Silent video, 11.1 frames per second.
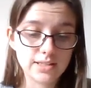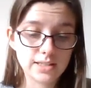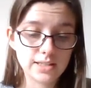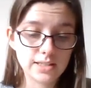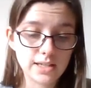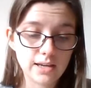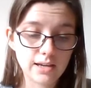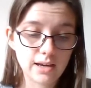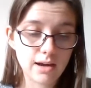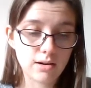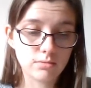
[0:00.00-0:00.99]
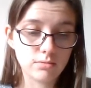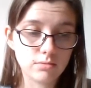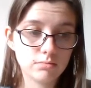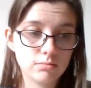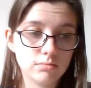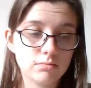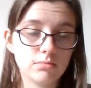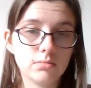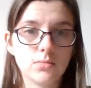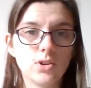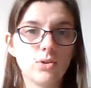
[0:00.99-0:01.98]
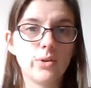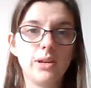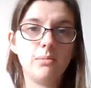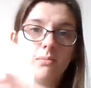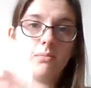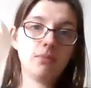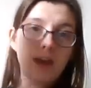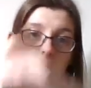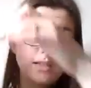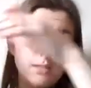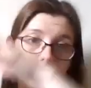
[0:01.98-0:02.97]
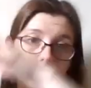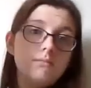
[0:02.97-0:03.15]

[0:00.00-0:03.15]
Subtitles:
16 count cream Ada.